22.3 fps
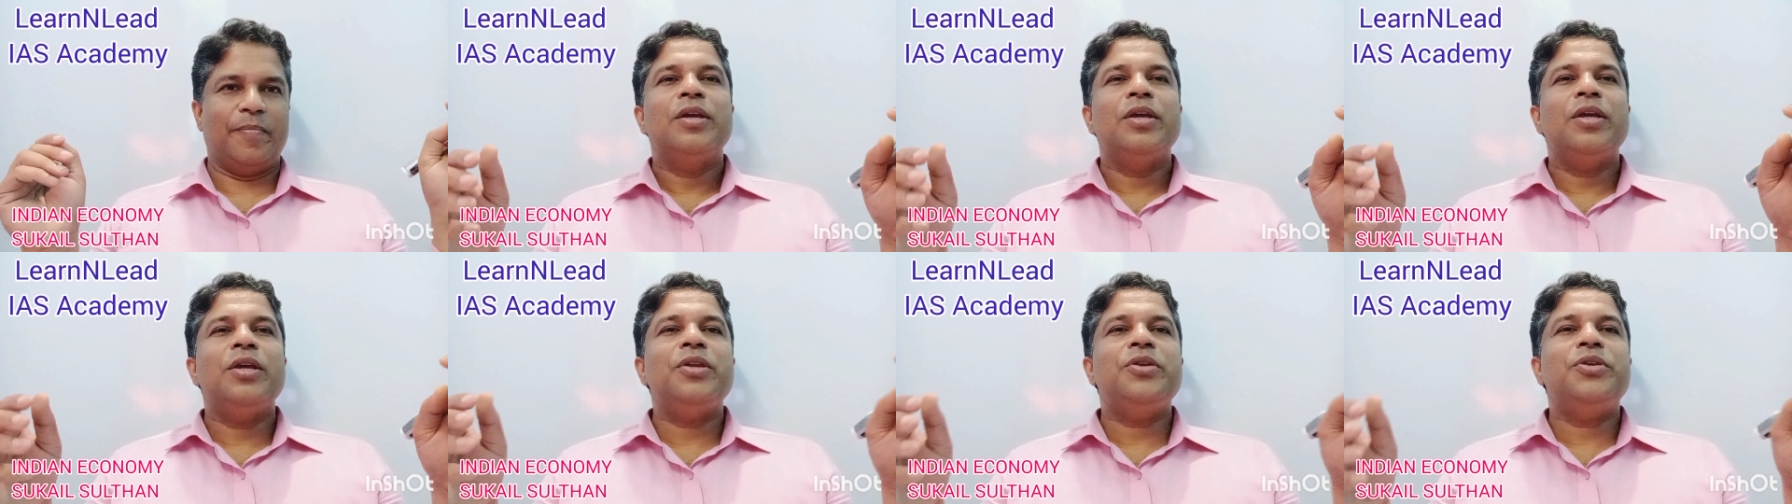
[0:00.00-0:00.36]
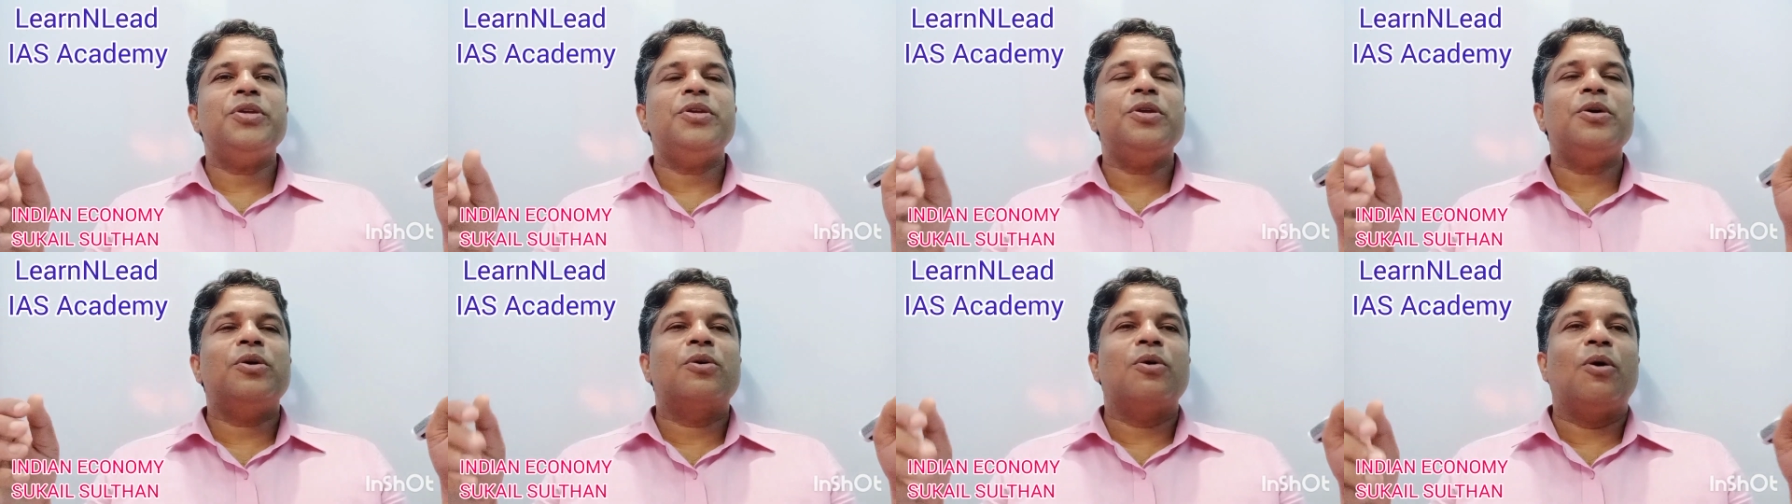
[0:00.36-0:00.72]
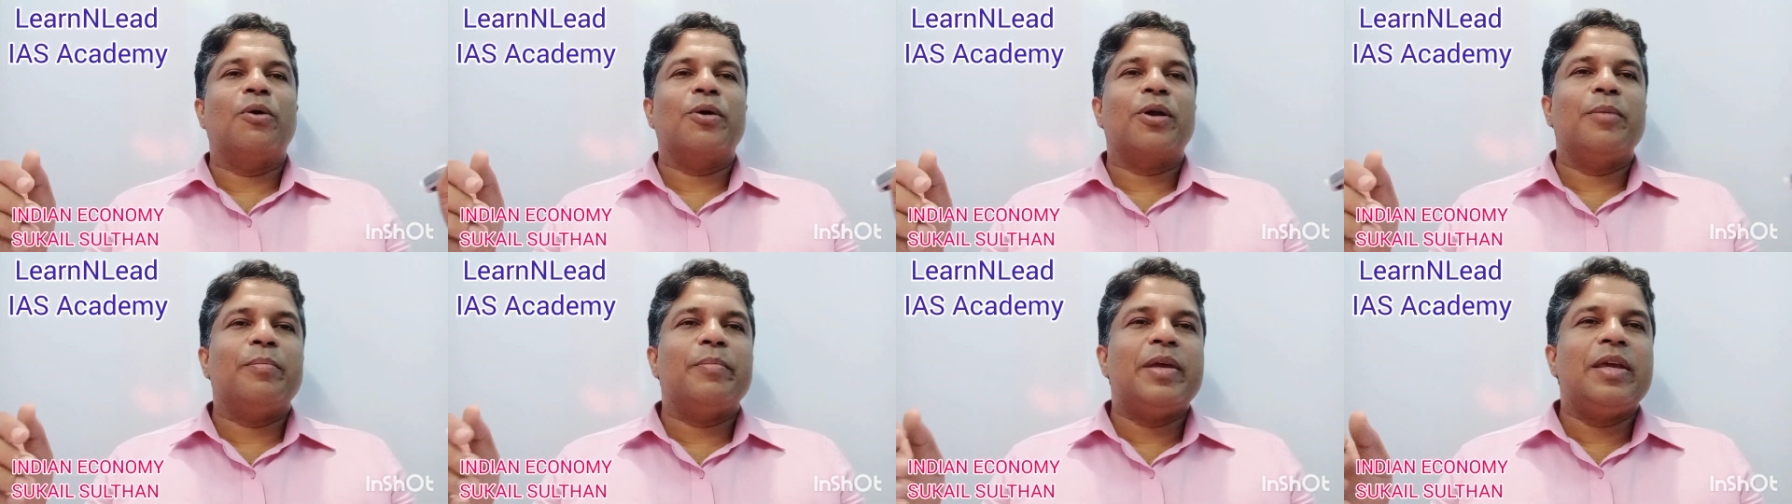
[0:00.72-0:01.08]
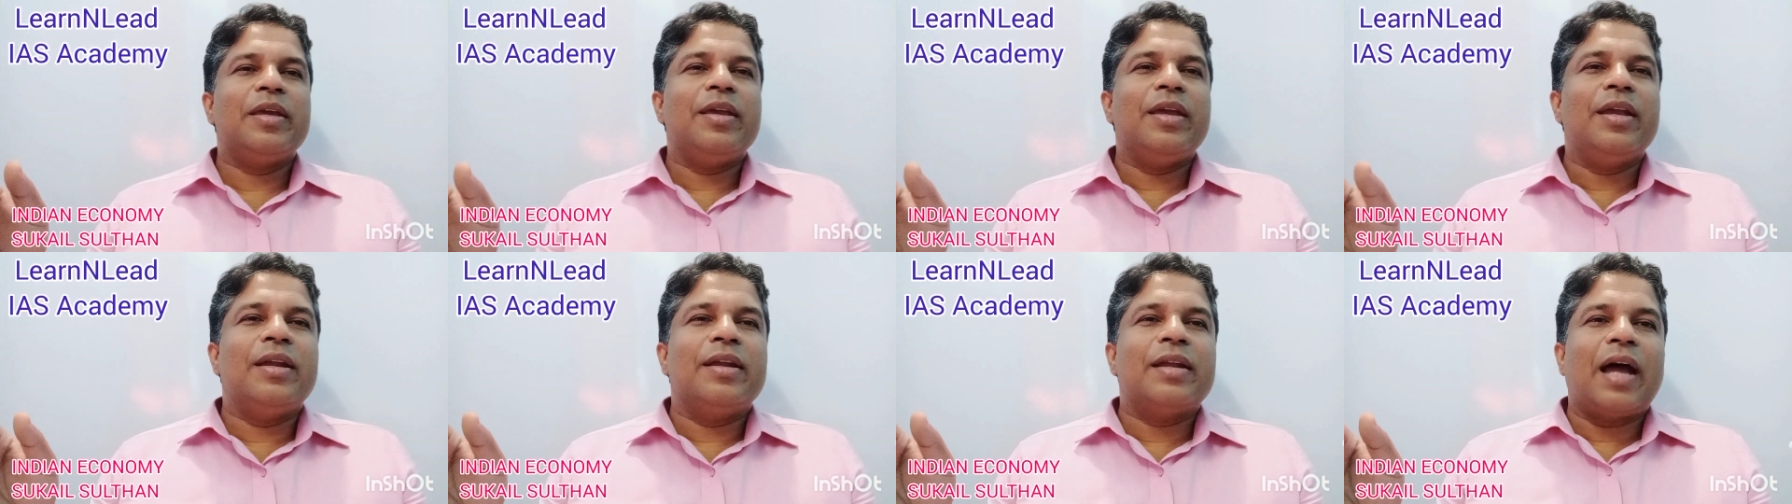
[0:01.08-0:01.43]
Indian
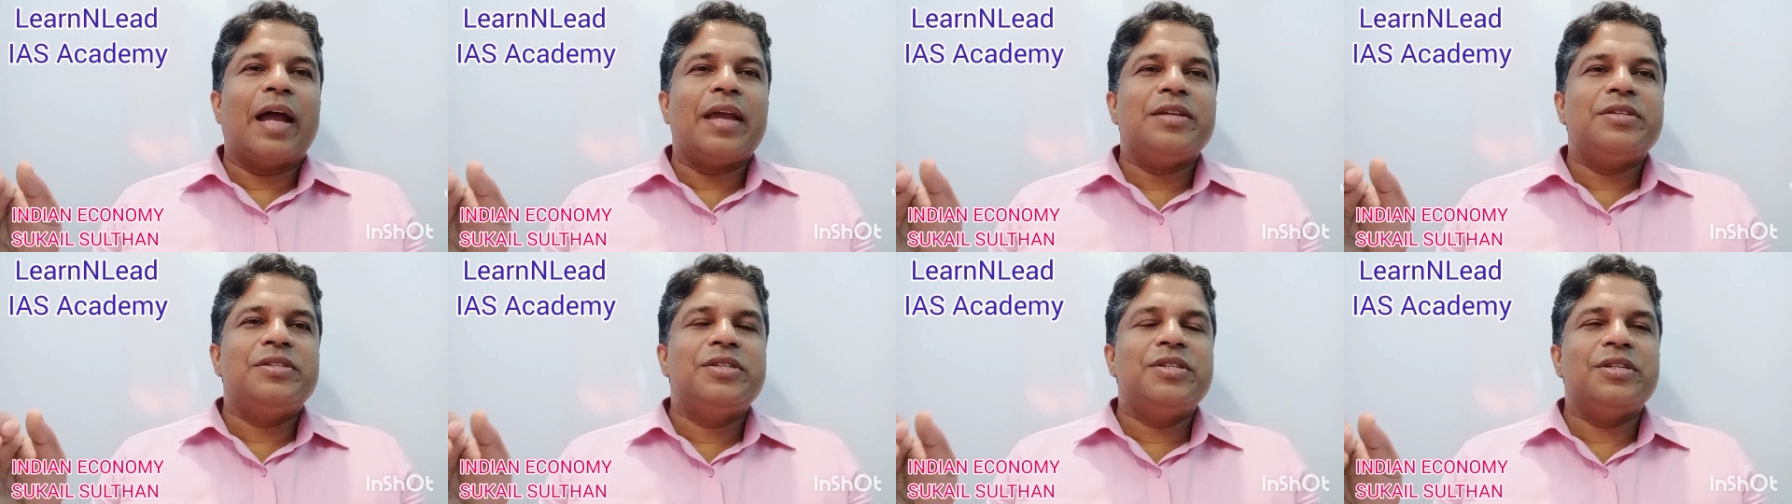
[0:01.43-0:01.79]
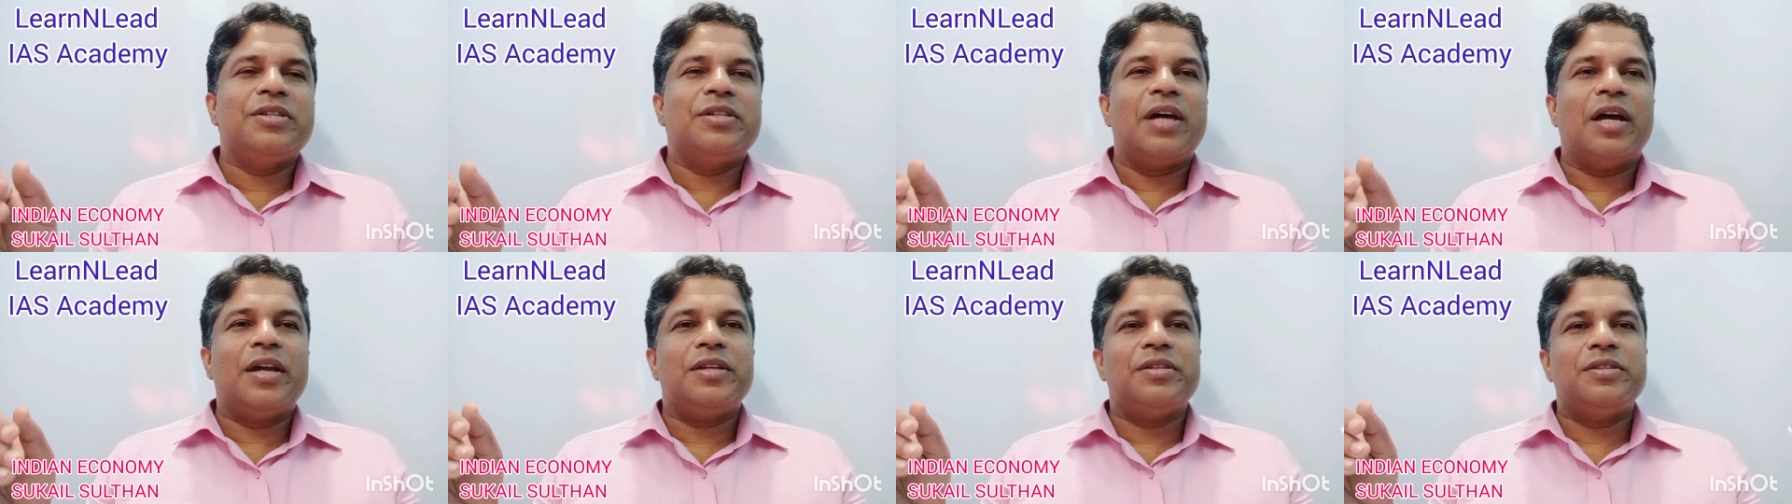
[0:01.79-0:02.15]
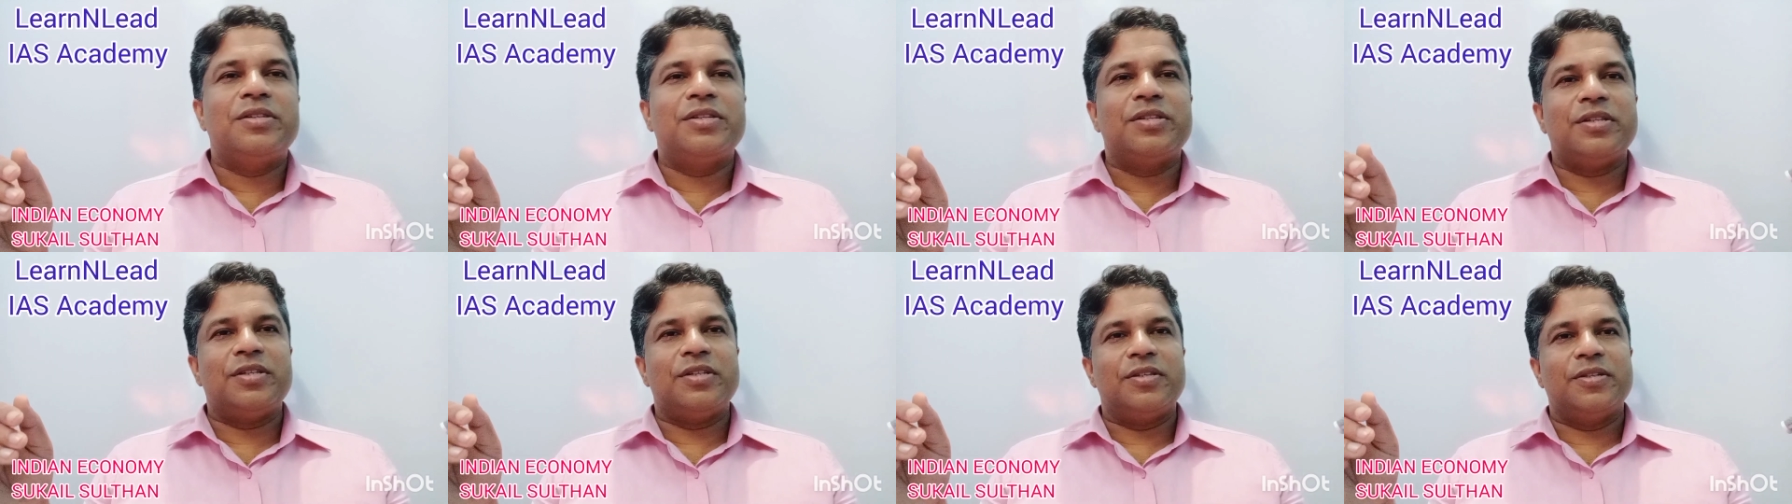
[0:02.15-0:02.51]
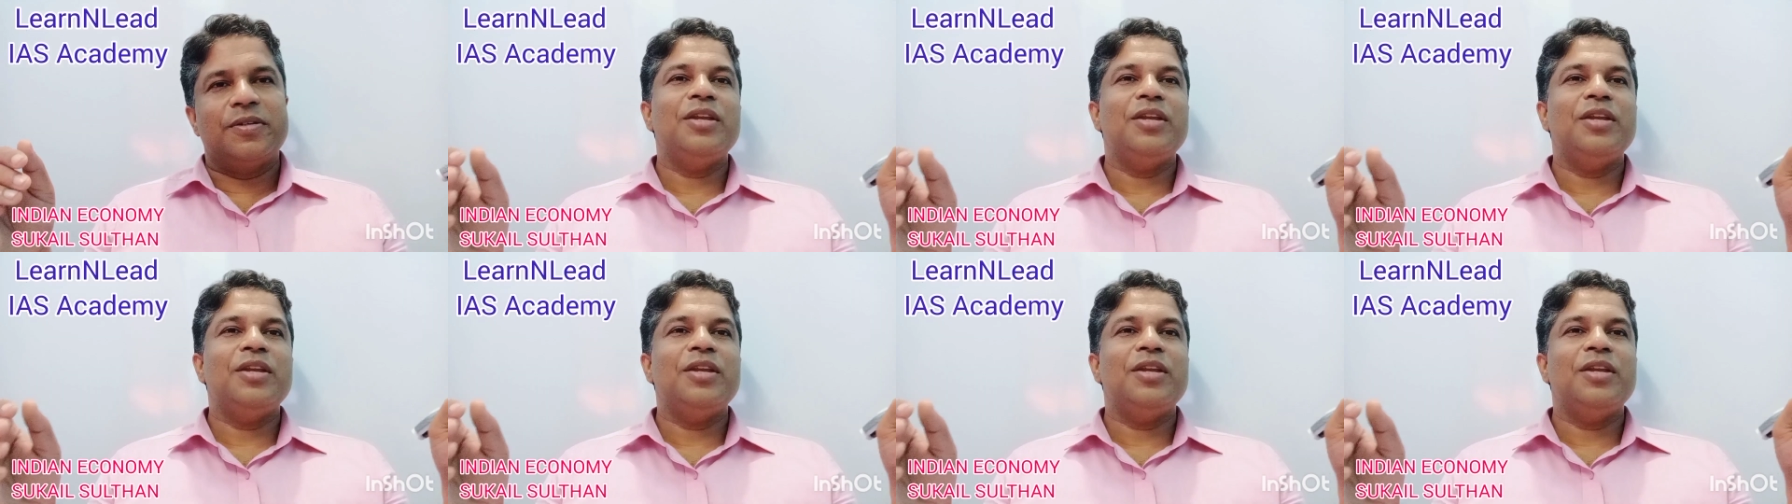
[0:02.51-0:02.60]
economy in 1990.